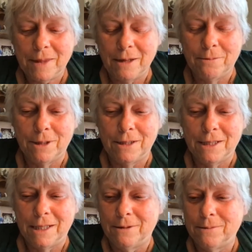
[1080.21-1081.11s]
what
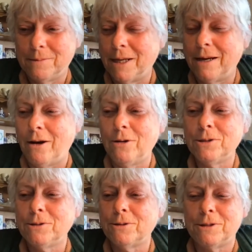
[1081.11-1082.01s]
you know, all
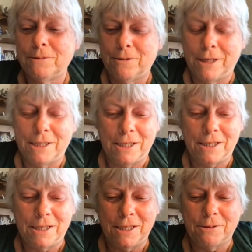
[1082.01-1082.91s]
sorts of crazy
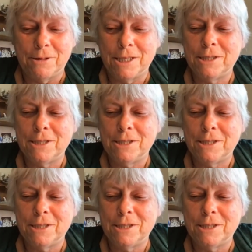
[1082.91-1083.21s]
situations